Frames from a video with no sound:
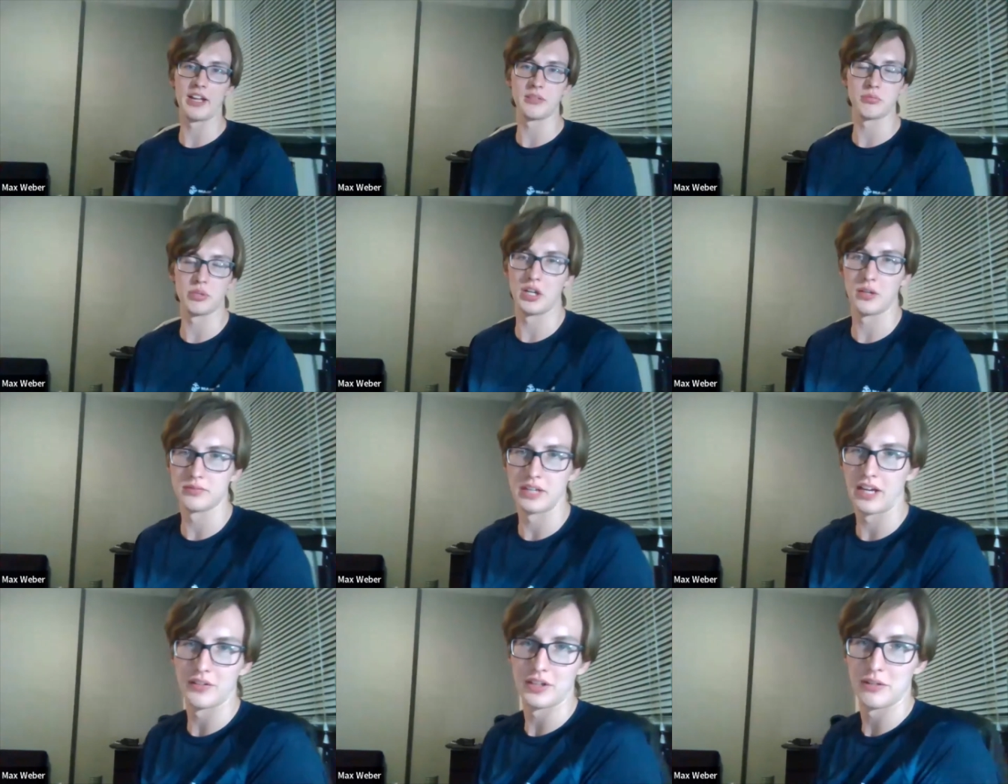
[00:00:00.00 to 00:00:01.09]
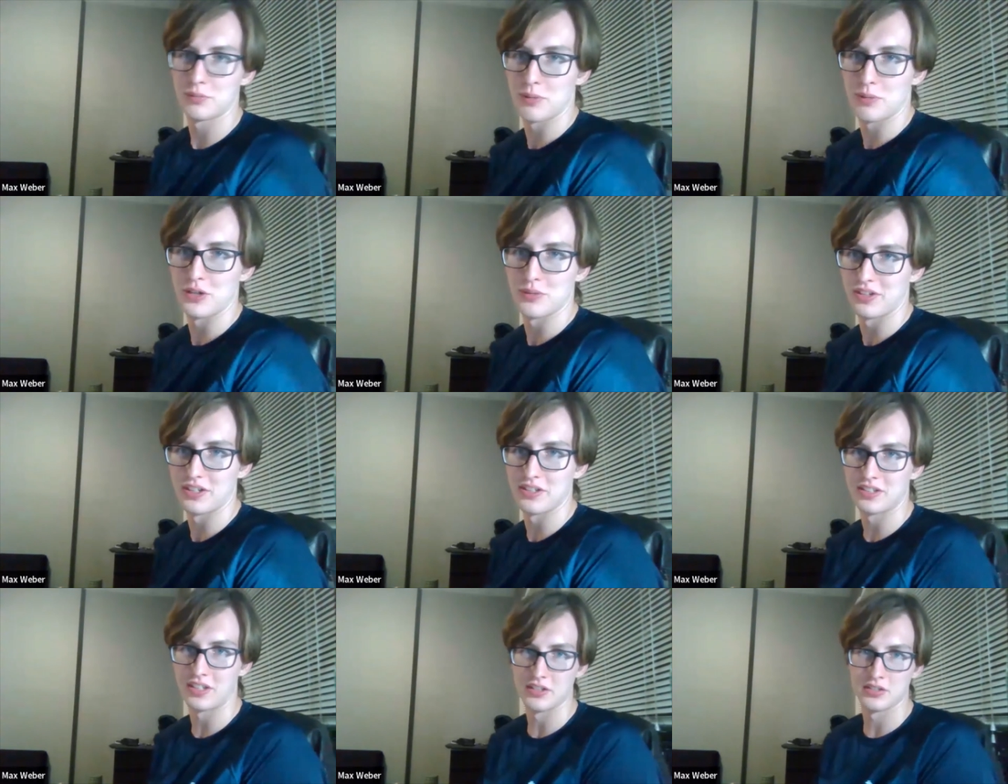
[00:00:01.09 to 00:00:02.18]
we don't have any experience with this
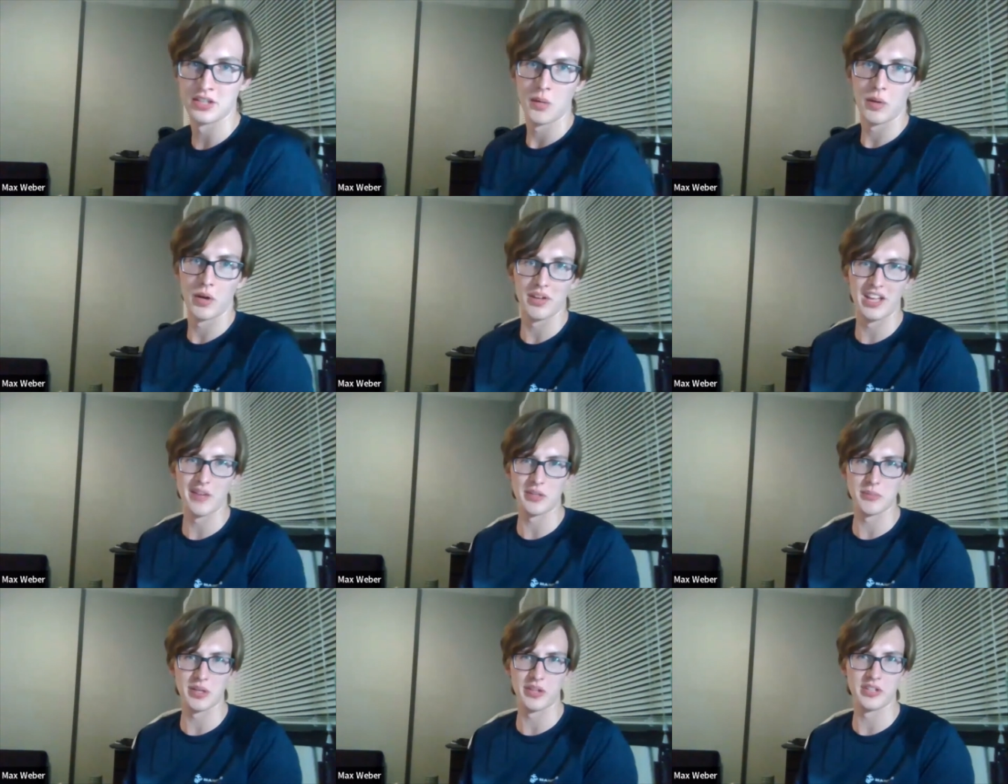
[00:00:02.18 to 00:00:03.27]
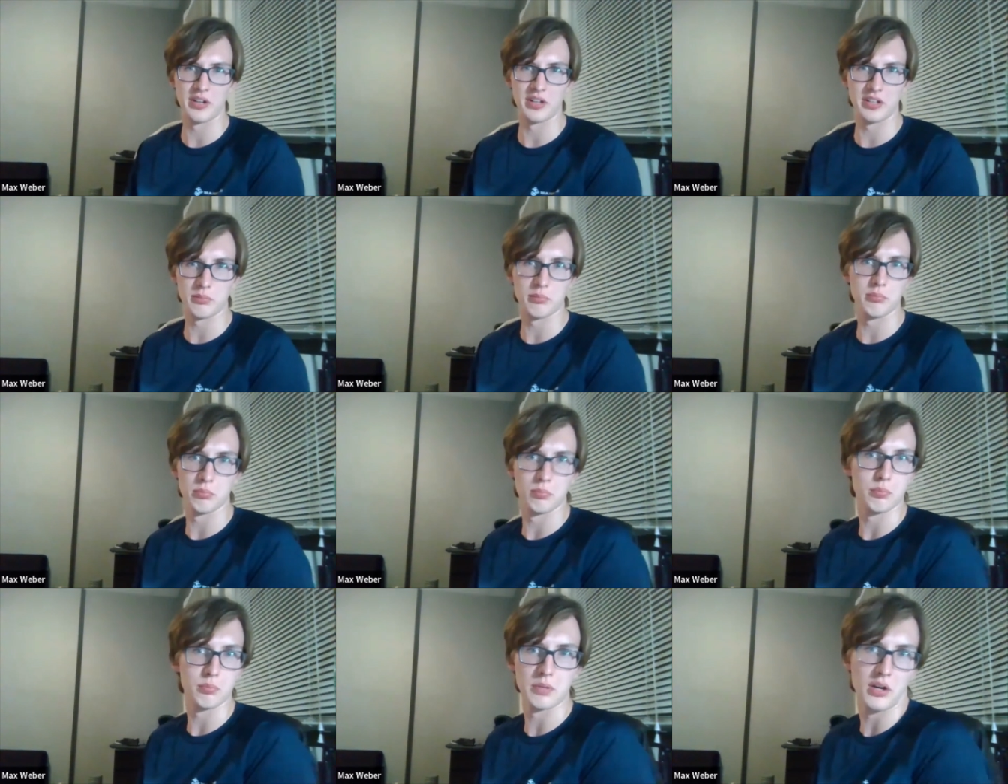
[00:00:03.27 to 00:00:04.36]
because we don't really have any military
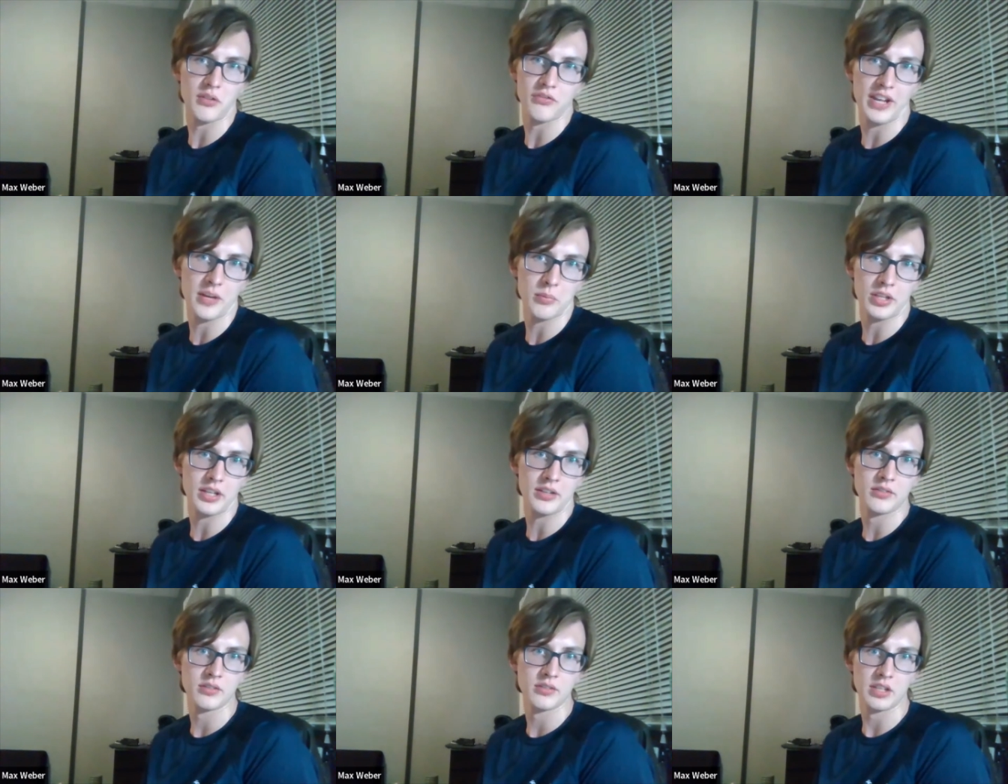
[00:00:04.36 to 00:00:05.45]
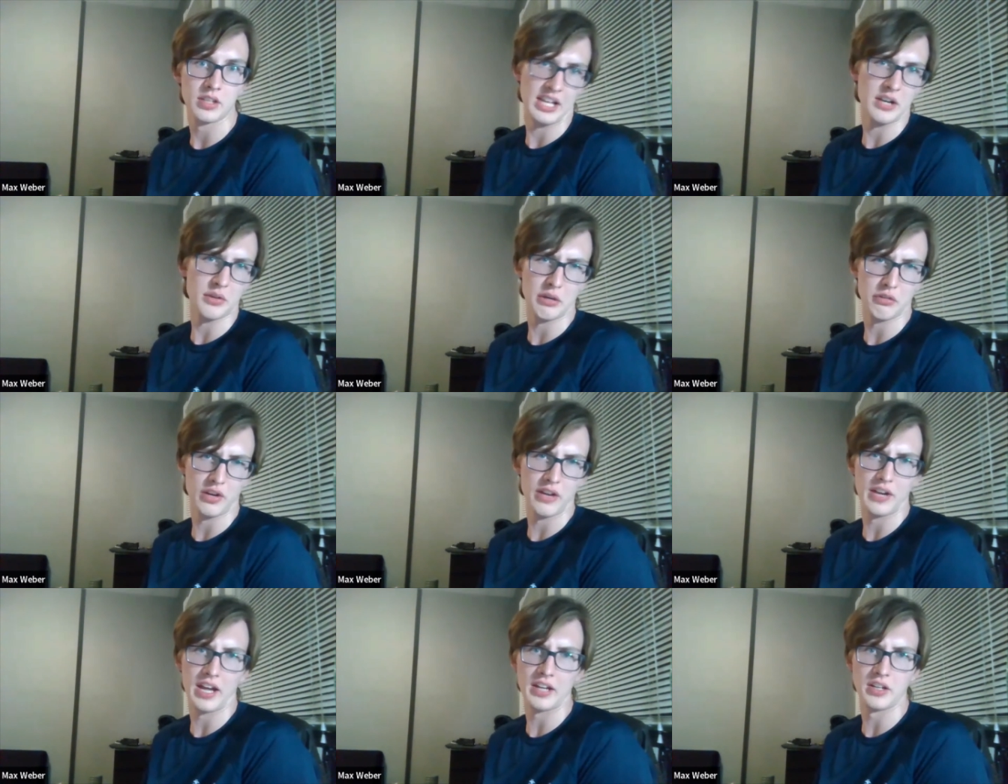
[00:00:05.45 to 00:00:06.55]
in our family. At least I don't know for
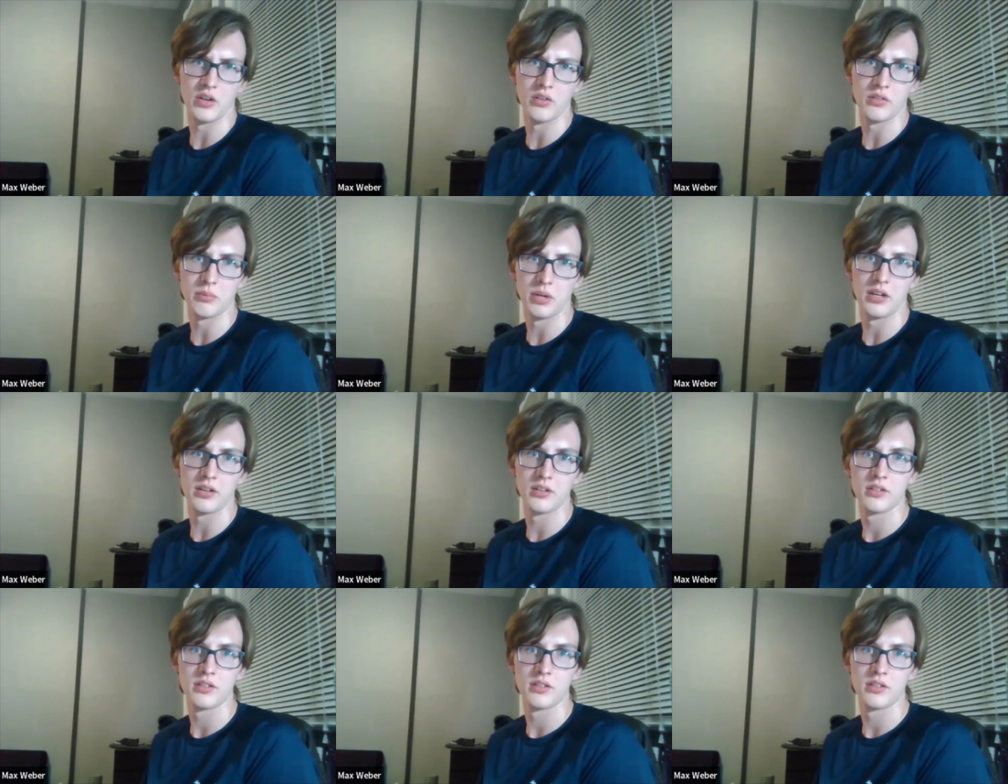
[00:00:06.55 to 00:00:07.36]
Evan. I don't, but